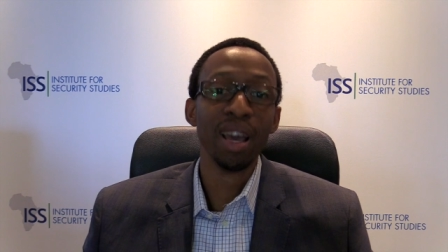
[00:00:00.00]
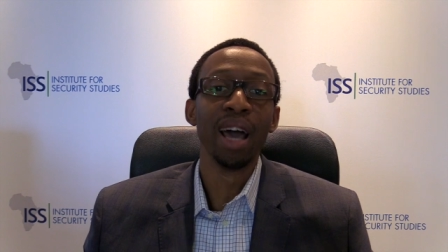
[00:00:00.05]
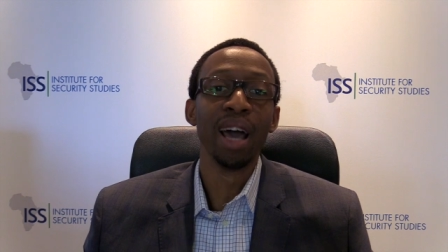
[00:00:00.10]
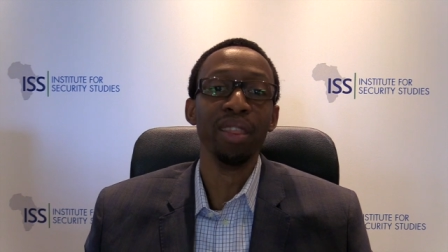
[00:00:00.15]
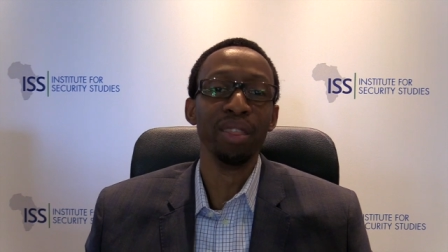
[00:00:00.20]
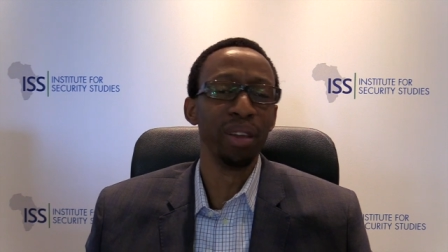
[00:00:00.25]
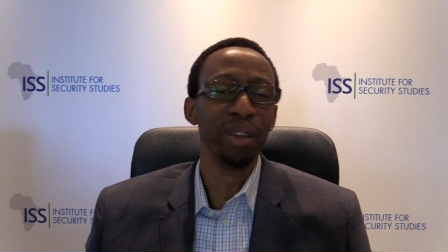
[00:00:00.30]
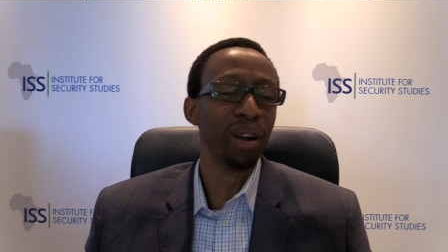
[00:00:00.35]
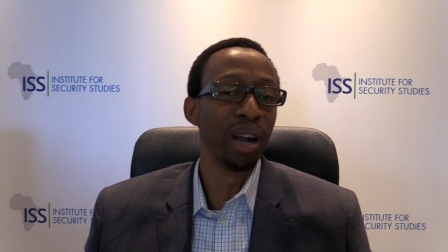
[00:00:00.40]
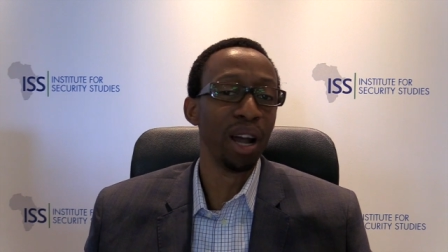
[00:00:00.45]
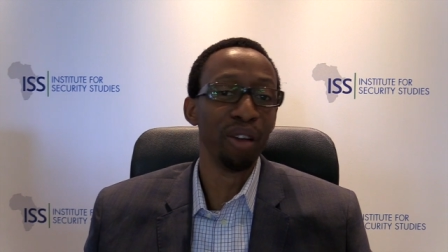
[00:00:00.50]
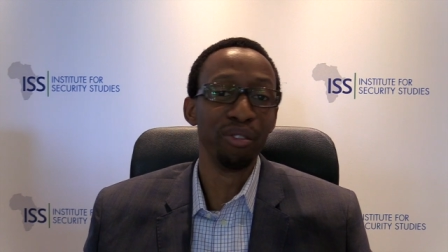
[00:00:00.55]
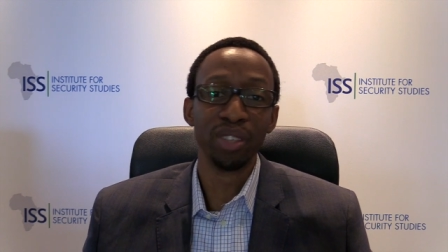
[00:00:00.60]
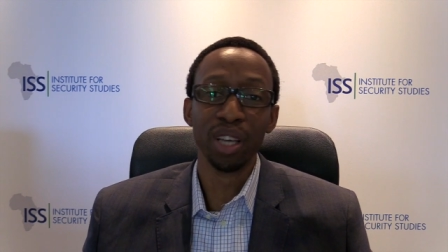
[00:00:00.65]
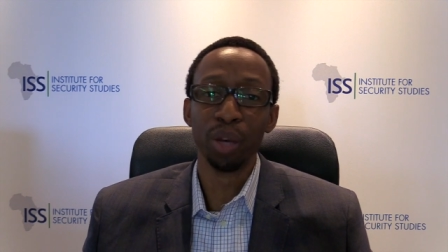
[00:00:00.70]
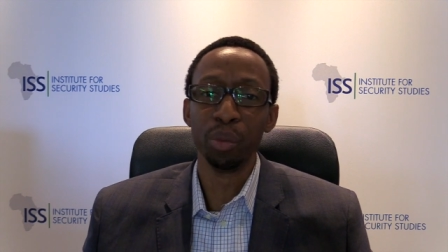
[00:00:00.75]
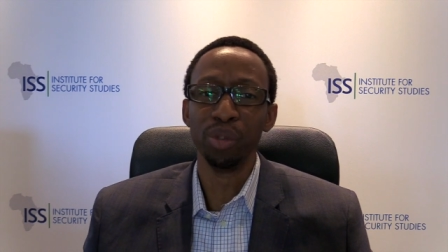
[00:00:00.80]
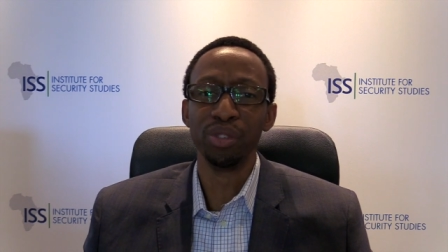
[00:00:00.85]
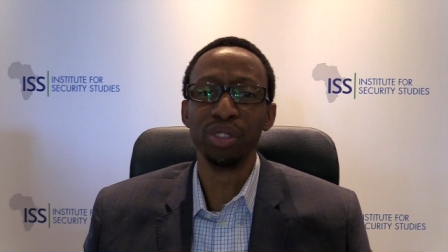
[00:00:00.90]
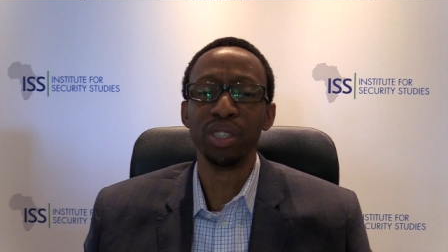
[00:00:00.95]
And
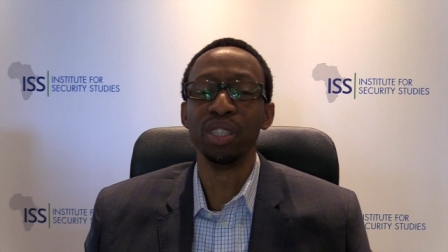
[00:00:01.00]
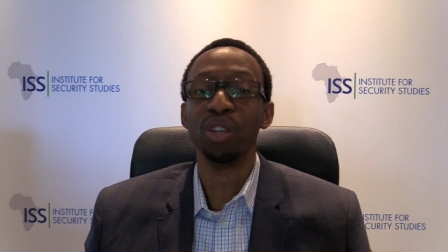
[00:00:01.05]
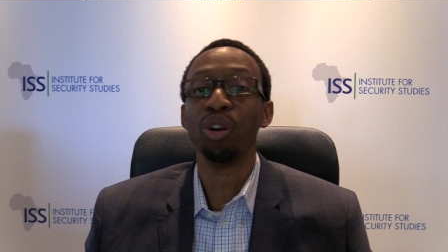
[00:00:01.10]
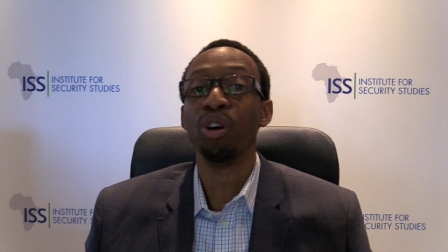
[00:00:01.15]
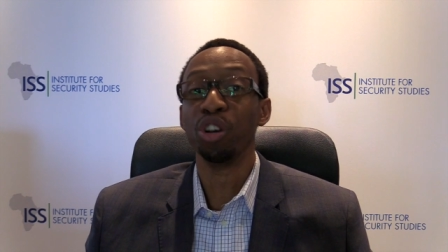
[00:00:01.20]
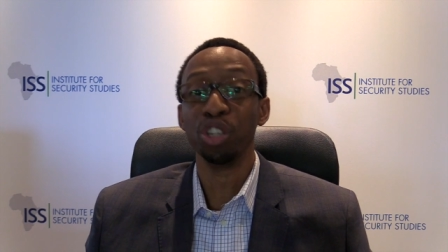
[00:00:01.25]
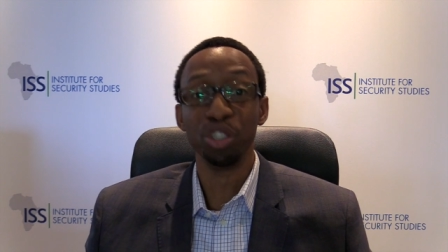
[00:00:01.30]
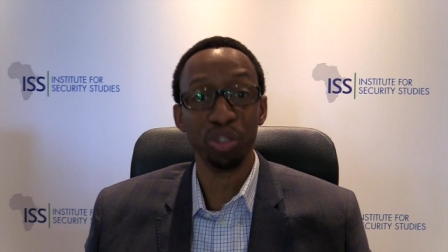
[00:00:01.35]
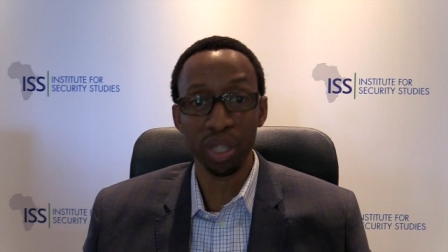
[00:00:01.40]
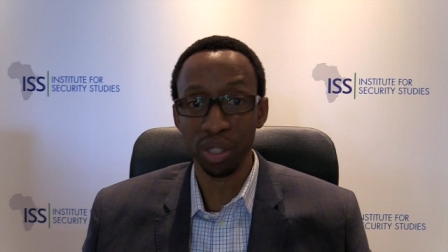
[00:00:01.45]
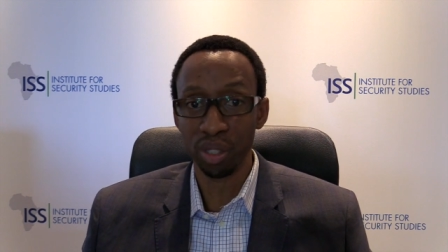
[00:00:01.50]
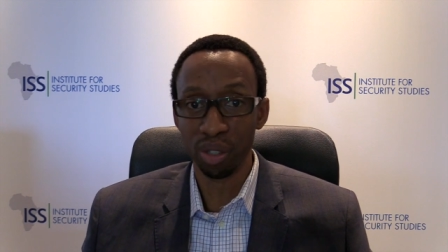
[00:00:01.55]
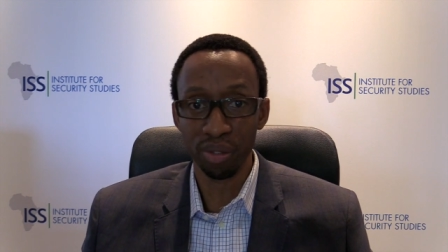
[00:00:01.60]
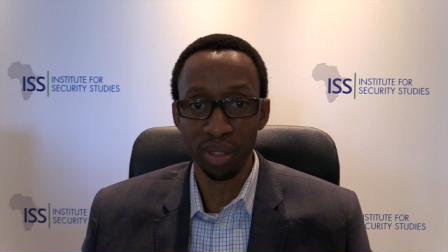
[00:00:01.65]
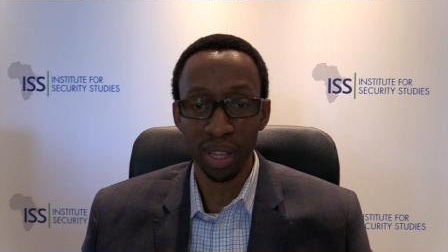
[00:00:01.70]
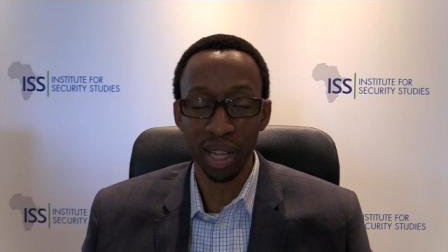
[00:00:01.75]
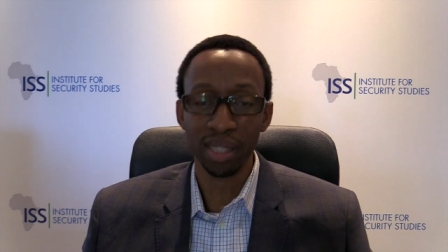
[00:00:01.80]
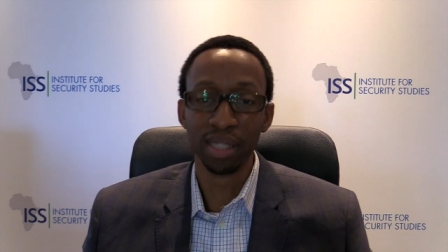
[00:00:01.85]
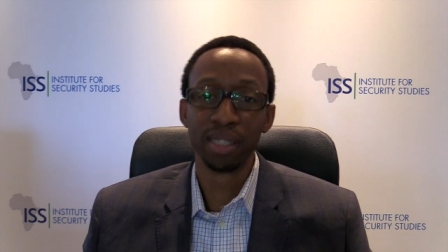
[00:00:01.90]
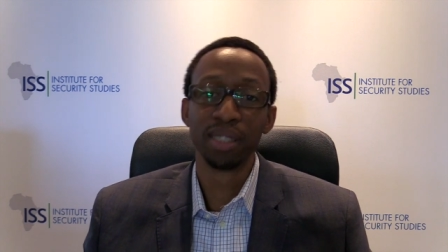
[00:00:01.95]
thereafter, we've seen hundreds of
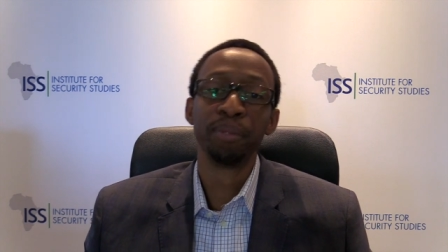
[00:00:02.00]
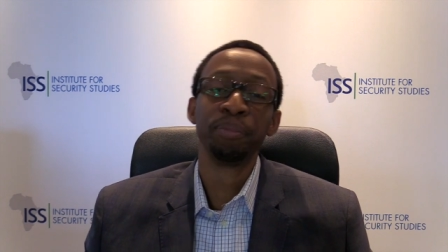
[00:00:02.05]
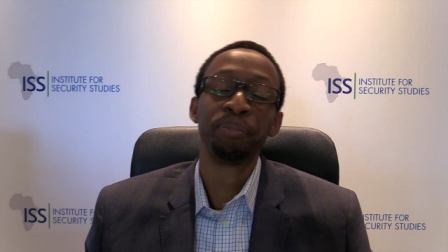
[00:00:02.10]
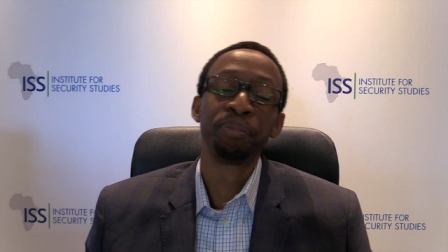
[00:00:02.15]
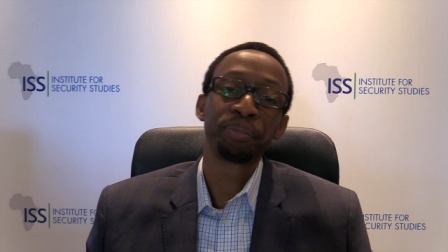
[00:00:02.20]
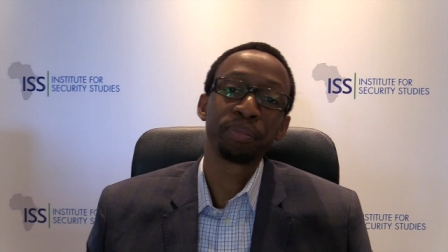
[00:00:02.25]
that.